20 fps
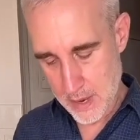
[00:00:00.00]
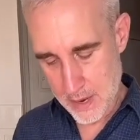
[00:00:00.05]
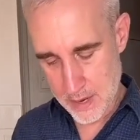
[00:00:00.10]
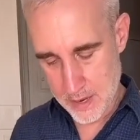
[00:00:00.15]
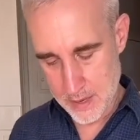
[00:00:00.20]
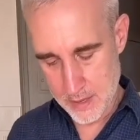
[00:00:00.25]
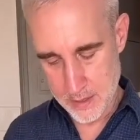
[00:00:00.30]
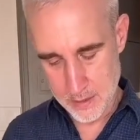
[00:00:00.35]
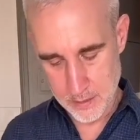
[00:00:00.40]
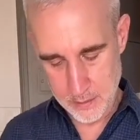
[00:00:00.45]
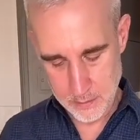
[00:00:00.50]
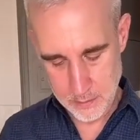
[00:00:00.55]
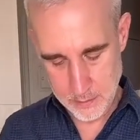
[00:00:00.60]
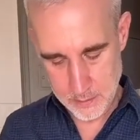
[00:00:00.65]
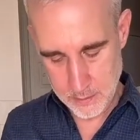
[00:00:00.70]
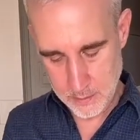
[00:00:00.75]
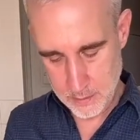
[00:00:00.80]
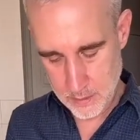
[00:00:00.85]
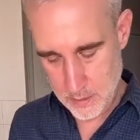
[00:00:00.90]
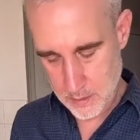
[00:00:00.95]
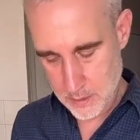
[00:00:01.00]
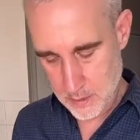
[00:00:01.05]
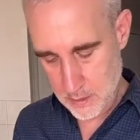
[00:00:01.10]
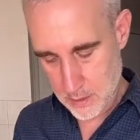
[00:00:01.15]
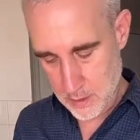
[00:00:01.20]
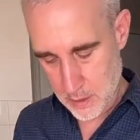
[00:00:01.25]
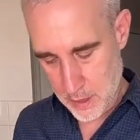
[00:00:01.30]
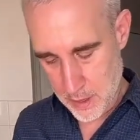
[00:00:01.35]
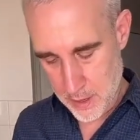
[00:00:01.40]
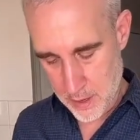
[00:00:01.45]
And
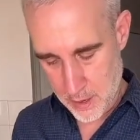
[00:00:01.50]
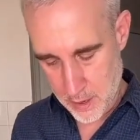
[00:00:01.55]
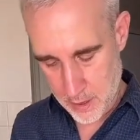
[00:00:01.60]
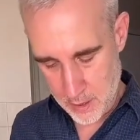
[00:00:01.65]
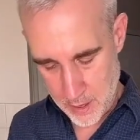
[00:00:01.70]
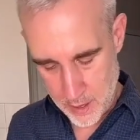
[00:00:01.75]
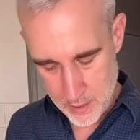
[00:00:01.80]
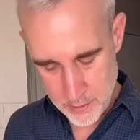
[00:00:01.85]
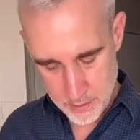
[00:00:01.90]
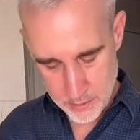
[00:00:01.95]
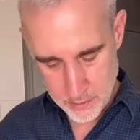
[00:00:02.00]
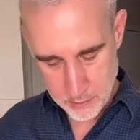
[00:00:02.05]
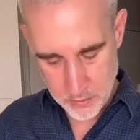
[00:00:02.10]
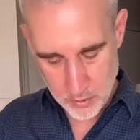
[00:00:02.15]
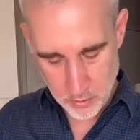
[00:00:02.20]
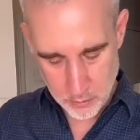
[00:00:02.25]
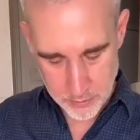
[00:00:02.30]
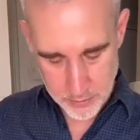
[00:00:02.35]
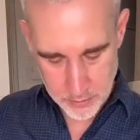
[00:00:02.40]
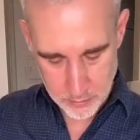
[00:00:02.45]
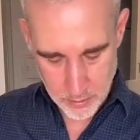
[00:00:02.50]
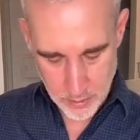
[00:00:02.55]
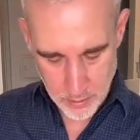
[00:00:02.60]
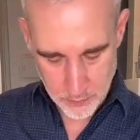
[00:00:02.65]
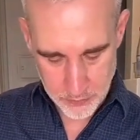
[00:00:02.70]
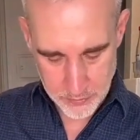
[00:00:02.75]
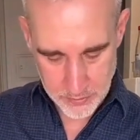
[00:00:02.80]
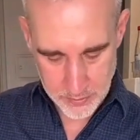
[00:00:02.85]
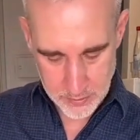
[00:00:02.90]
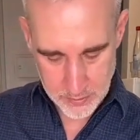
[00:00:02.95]
I think I'm going to also
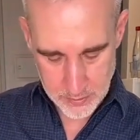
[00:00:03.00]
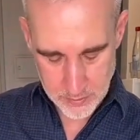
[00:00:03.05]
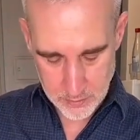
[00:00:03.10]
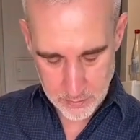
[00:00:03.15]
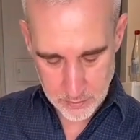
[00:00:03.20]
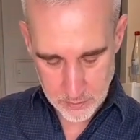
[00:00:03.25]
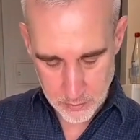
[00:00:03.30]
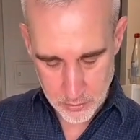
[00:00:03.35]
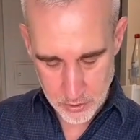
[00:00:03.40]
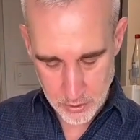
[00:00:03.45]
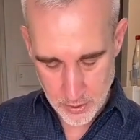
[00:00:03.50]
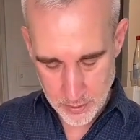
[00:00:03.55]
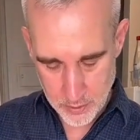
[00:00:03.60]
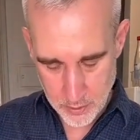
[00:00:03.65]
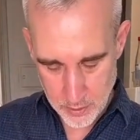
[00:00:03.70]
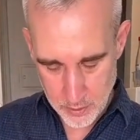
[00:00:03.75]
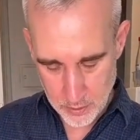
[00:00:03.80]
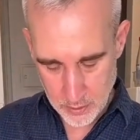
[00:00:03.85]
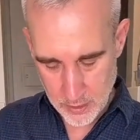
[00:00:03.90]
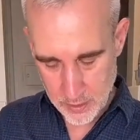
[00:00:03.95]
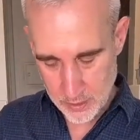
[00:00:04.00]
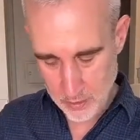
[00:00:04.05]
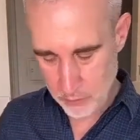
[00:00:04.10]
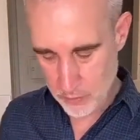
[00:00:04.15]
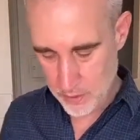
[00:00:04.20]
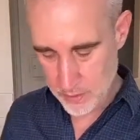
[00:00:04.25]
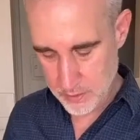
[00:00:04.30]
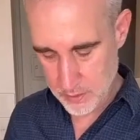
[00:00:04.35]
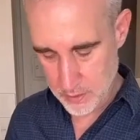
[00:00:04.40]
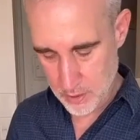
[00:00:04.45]
cut this. Should I cut it
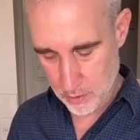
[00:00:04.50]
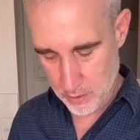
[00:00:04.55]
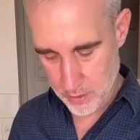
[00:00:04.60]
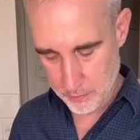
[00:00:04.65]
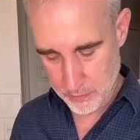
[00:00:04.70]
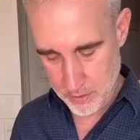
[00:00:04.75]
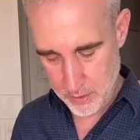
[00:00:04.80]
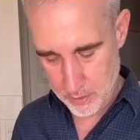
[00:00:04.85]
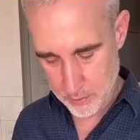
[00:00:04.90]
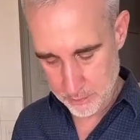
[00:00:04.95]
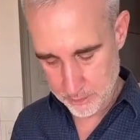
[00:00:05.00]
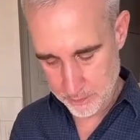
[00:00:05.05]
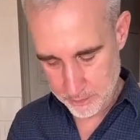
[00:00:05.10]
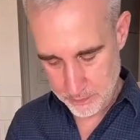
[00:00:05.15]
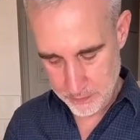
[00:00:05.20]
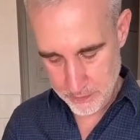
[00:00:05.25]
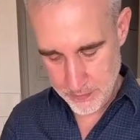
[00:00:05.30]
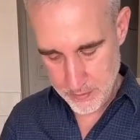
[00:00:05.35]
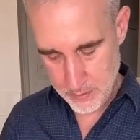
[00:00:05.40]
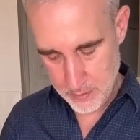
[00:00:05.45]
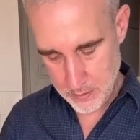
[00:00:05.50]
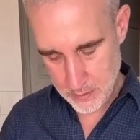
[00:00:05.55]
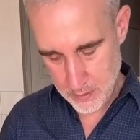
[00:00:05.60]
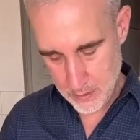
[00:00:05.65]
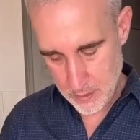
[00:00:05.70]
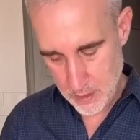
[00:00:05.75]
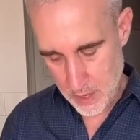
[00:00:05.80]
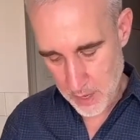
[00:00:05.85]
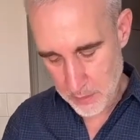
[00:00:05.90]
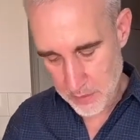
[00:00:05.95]
lengthwise? No, I'm going
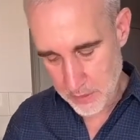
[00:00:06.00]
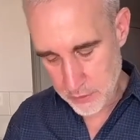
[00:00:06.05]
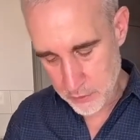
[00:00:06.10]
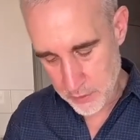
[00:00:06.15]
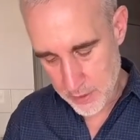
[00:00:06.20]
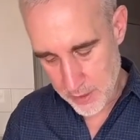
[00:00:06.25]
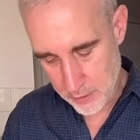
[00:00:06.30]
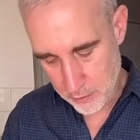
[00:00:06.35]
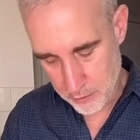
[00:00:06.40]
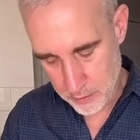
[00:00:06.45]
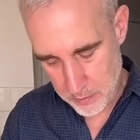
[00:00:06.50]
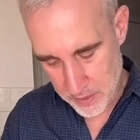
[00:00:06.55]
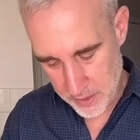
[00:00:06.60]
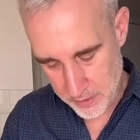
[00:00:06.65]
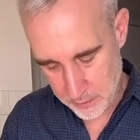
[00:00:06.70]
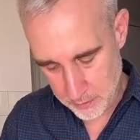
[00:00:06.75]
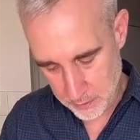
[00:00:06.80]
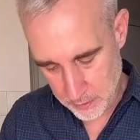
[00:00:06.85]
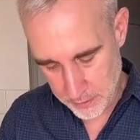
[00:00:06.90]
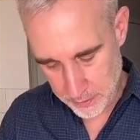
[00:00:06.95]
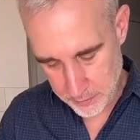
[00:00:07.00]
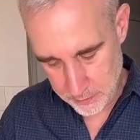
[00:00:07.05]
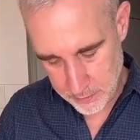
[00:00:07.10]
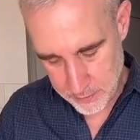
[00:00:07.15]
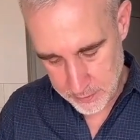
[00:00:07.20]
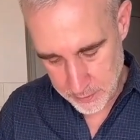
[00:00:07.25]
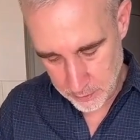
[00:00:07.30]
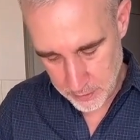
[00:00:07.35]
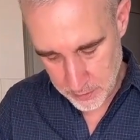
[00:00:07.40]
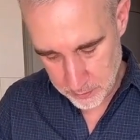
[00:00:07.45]
to do that on the mandolin. So